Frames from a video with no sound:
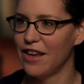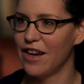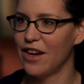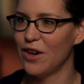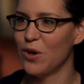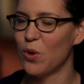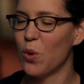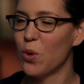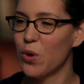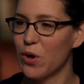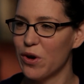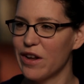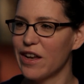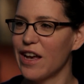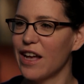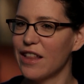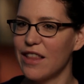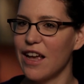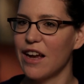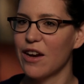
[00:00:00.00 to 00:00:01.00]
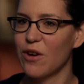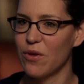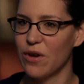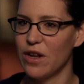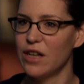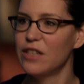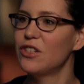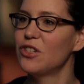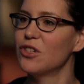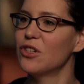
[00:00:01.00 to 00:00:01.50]
in order to get that
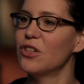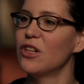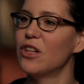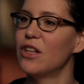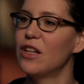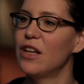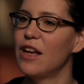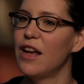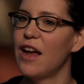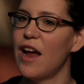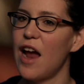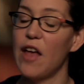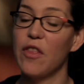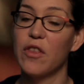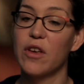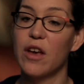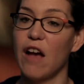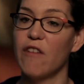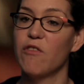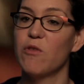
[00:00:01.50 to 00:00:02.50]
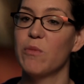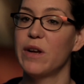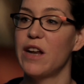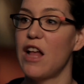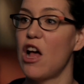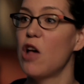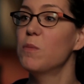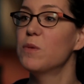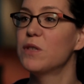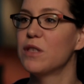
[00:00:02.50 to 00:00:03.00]
credential. And the government
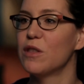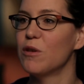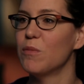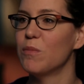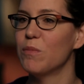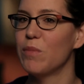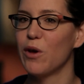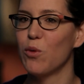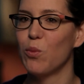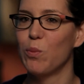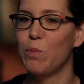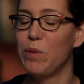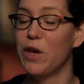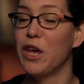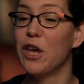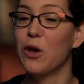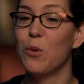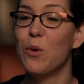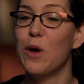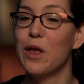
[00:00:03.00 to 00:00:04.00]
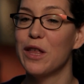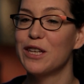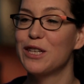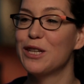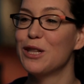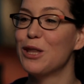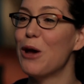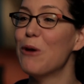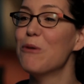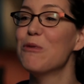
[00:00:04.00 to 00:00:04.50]
helps them by being willing
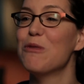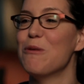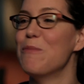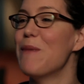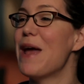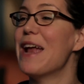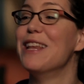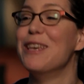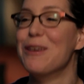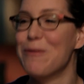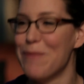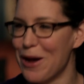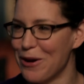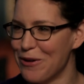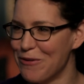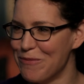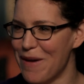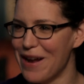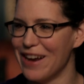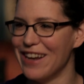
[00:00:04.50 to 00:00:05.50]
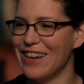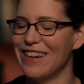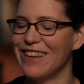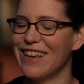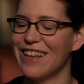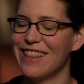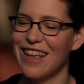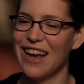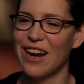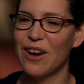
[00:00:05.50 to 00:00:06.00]
to loan them any amount of money to
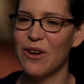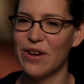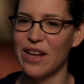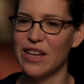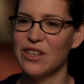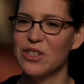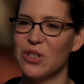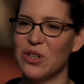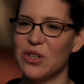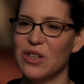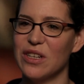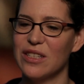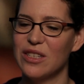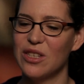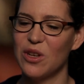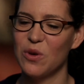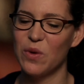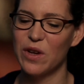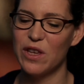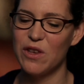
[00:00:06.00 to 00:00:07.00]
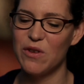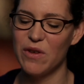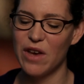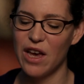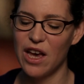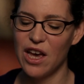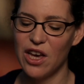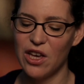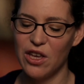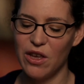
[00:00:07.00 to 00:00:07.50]
get that credential. And so what
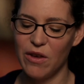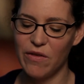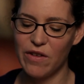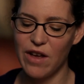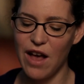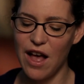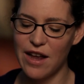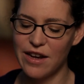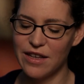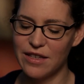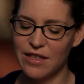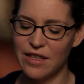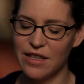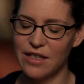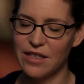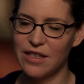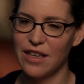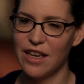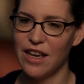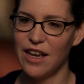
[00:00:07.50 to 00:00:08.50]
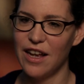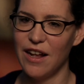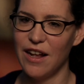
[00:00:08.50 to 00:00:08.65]
you've got is this